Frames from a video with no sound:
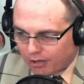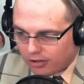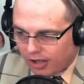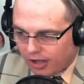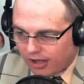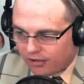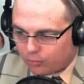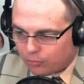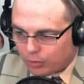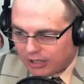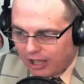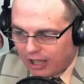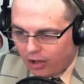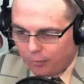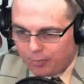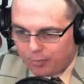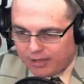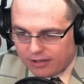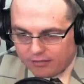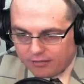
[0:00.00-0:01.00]
laws will
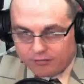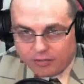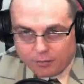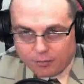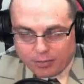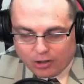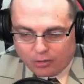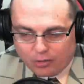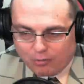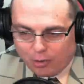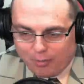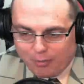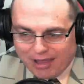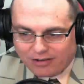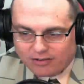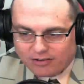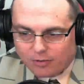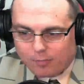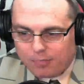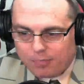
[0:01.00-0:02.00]
help give the bill
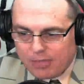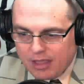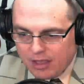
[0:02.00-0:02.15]
momentum.